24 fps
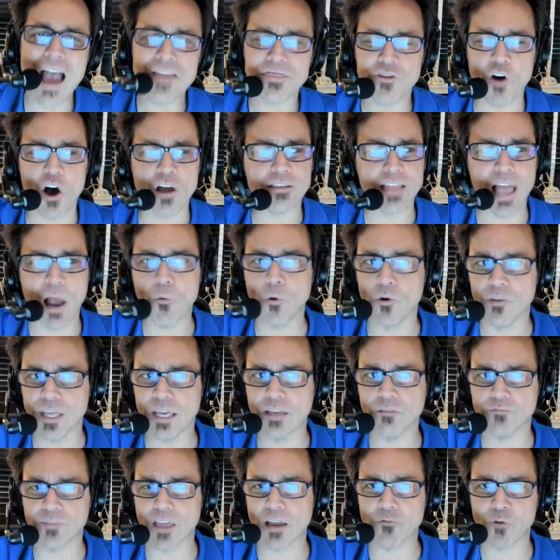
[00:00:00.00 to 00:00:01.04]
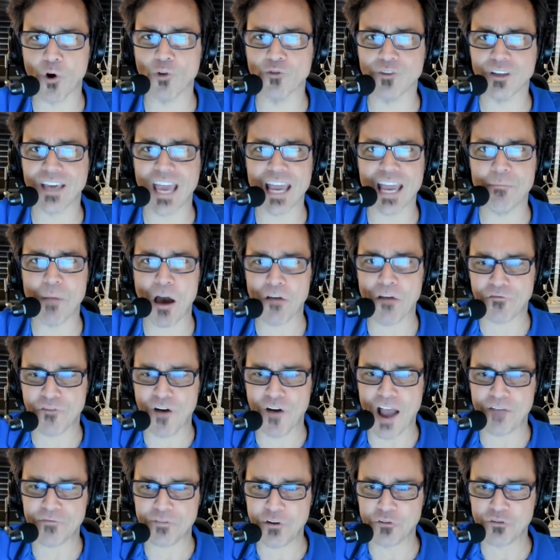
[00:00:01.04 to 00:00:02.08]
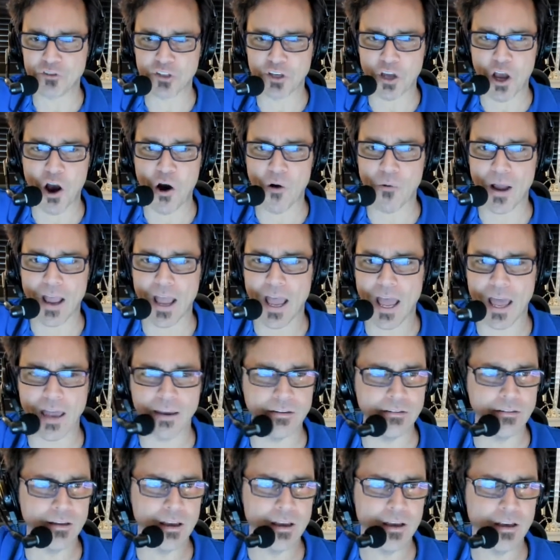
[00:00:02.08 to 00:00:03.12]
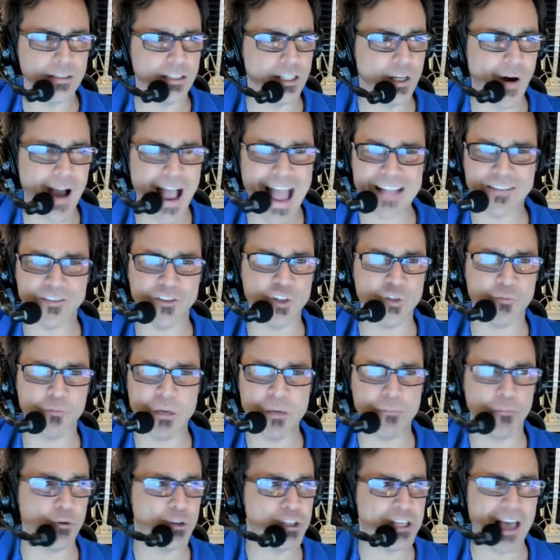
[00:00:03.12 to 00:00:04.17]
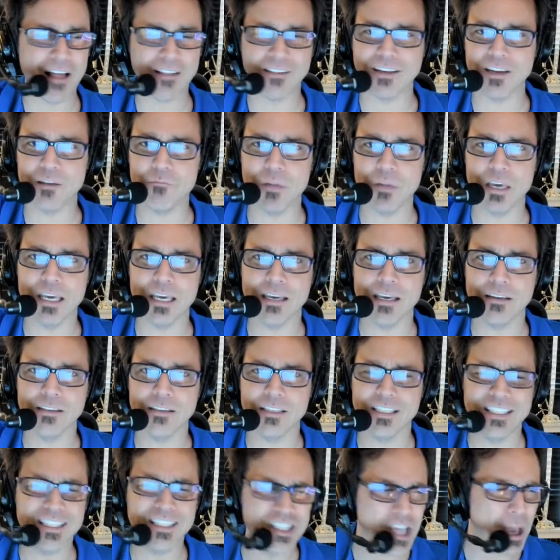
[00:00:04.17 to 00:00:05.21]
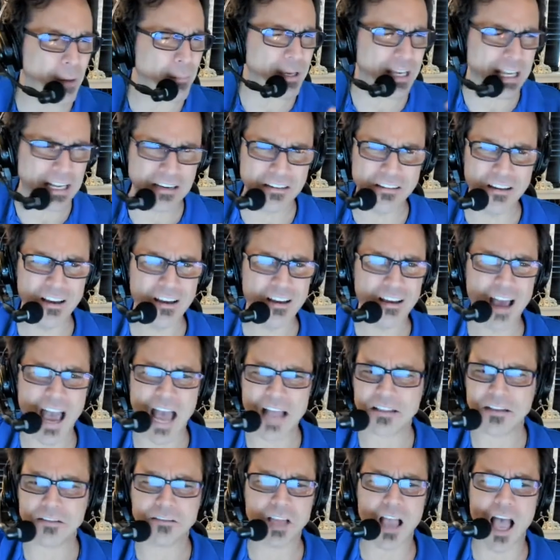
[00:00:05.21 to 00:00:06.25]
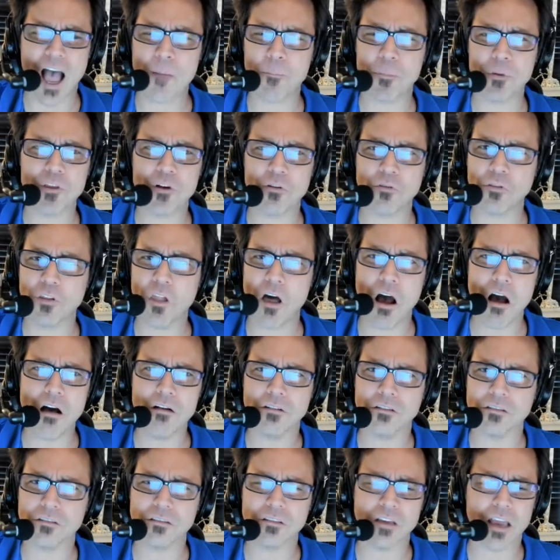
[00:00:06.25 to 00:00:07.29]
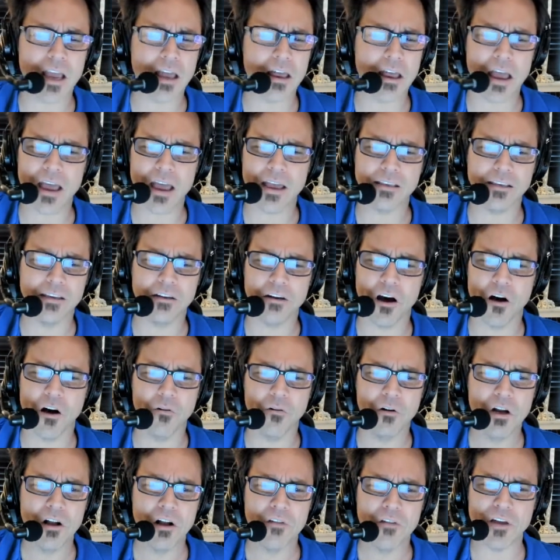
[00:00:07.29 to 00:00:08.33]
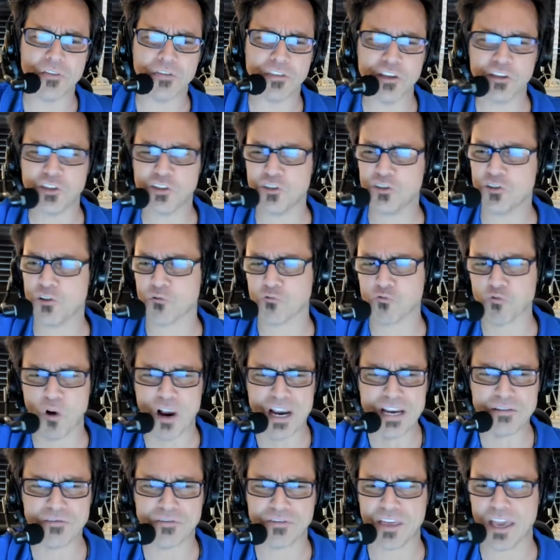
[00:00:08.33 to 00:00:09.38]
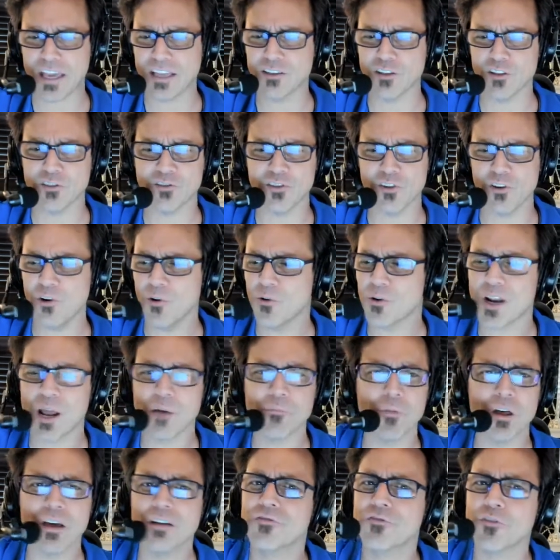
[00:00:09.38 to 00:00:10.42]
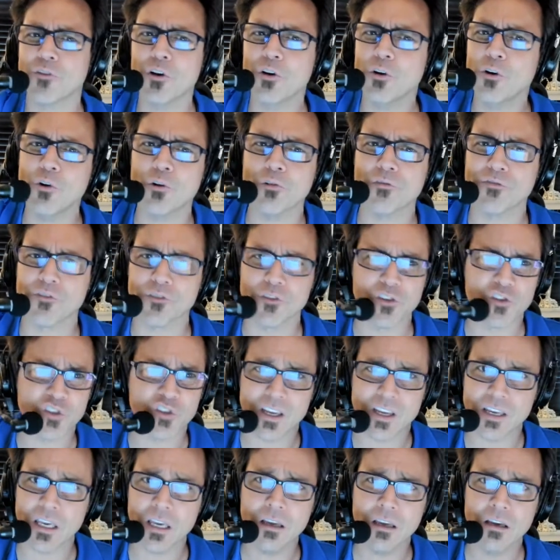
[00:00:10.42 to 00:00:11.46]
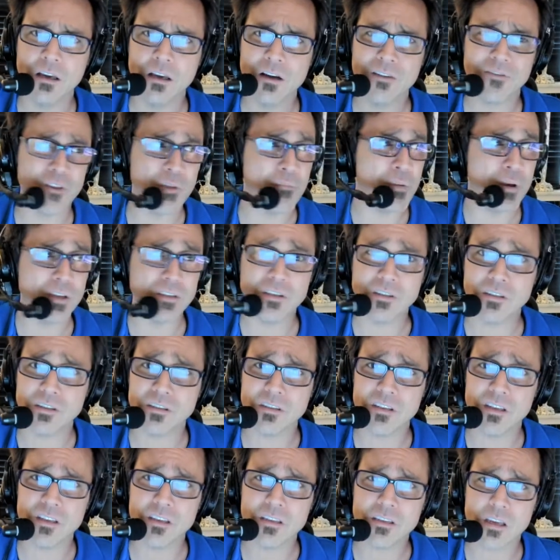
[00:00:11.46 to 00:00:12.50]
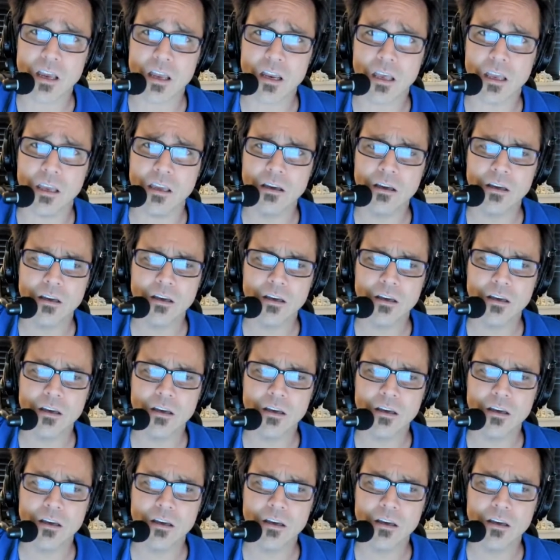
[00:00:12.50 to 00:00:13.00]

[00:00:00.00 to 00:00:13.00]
thought that when they, they rolled the game out five years ago, and you know, I had these people yelling at me. I mean, at the top of their lungs, and, and you know, that this is the right thing to do. And I'm like, for who? For yeah. the city? For right. the businesses right. in the city?